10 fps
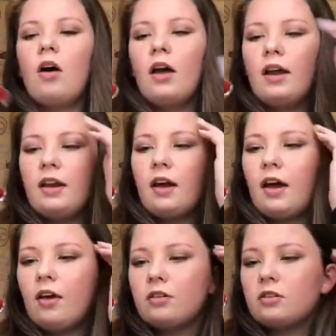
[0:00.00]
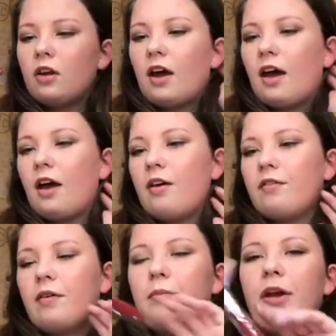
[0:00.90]
And I also
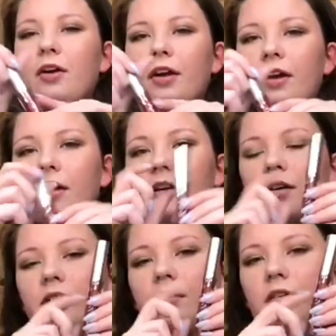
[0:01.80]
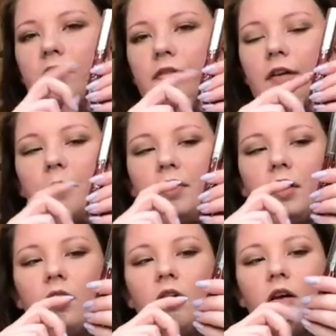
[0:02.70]
have Mary from the
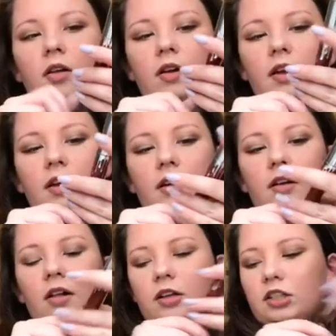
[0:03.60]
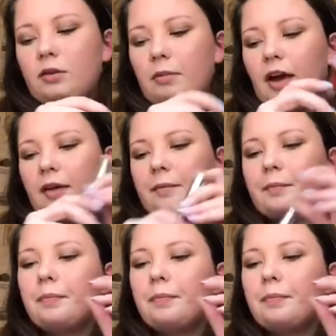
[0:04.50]
Holiday Collection matte.